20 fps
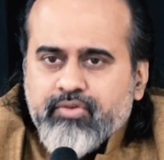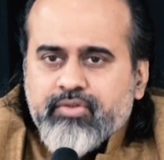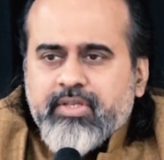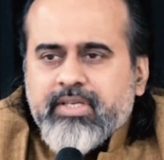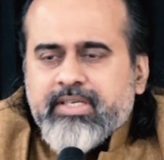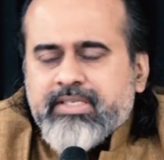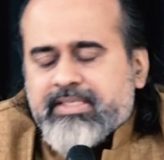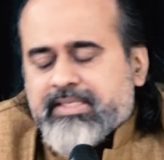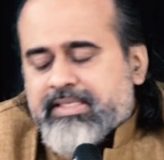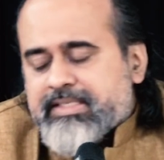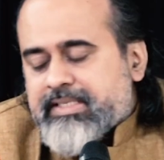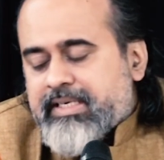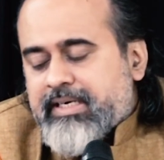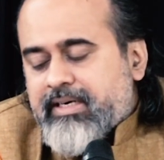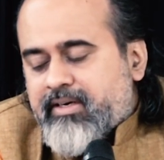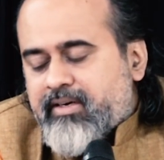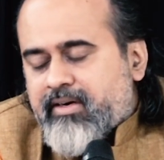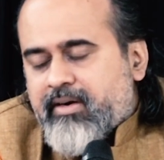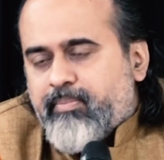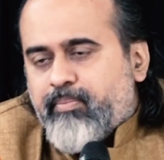Truth is the
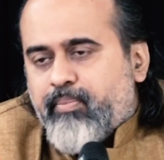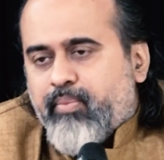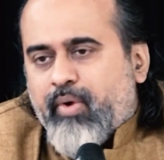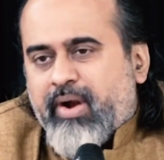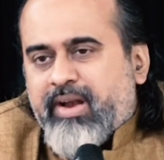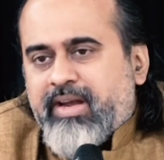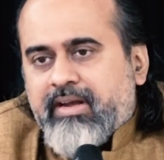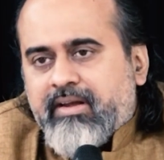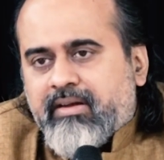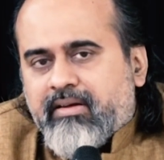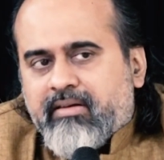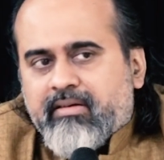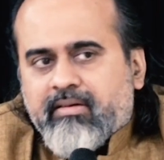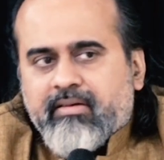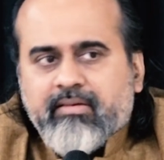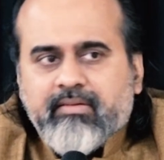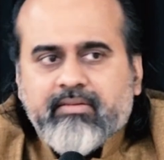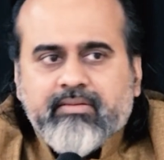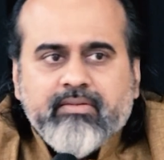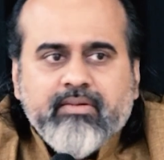central point
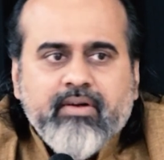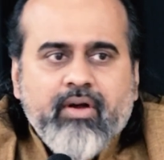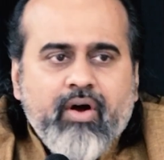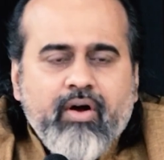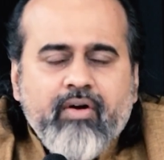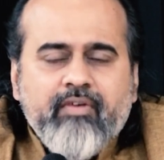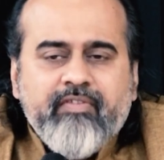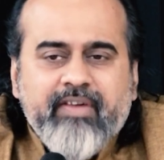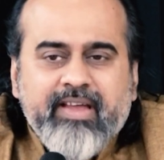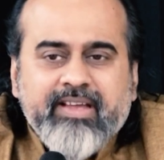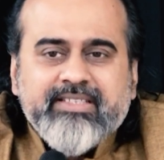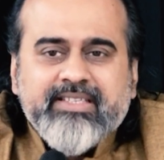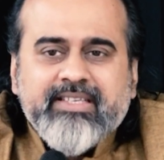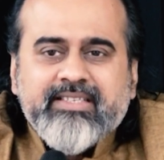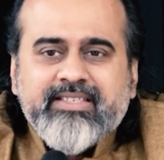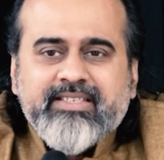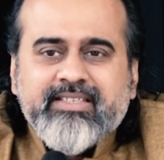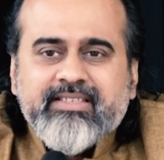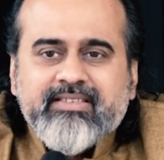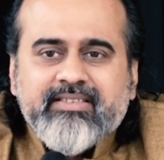of
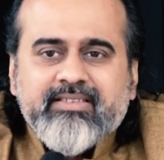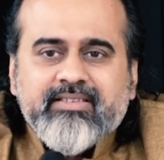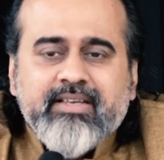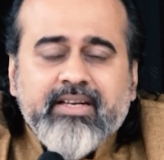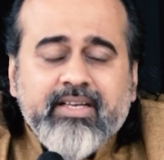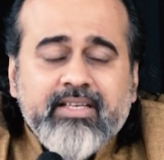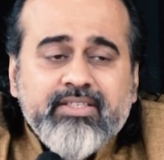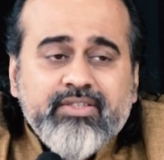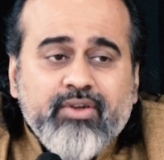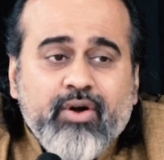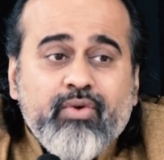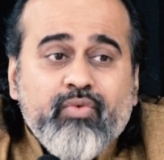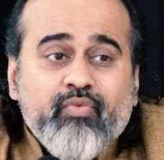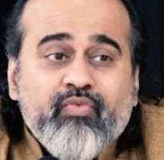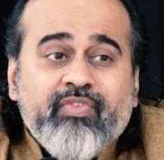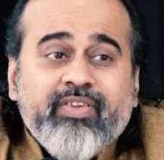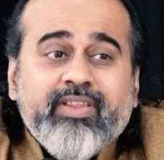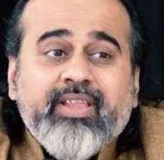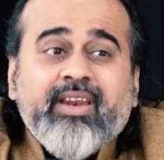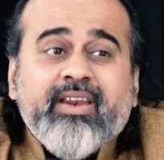existence. It is not
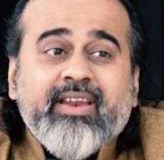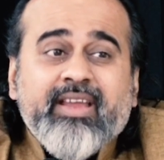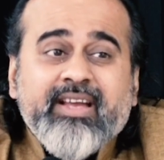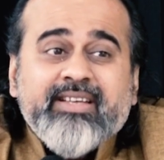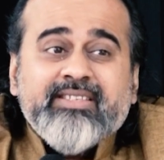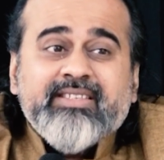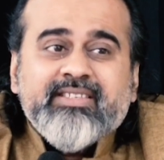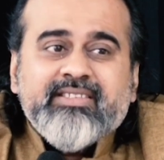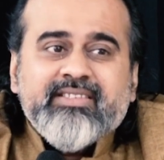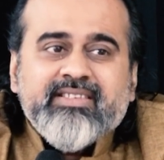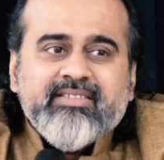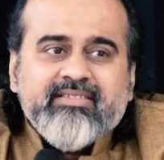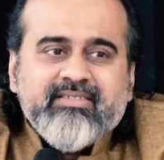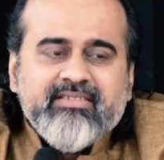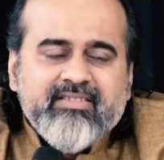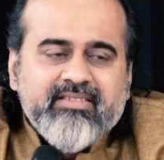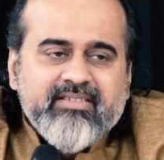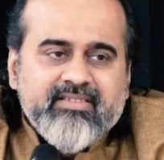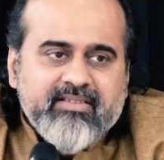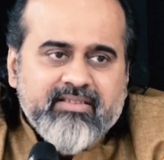within
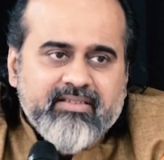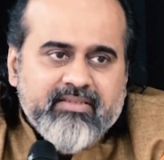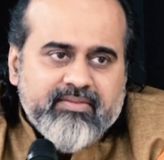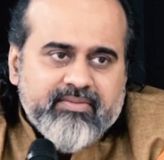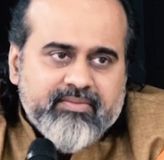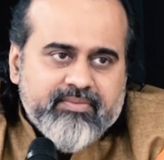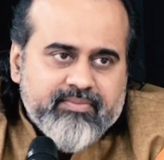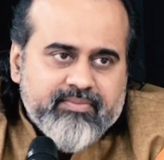existence.